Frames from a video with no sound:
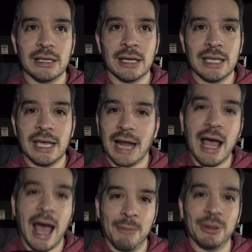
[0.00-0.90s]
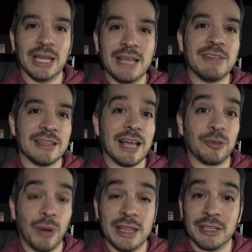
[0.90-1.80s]
again, I believe that that's
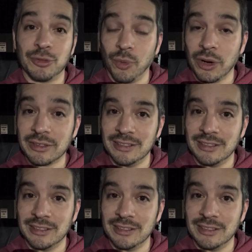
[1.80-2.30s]
why this works,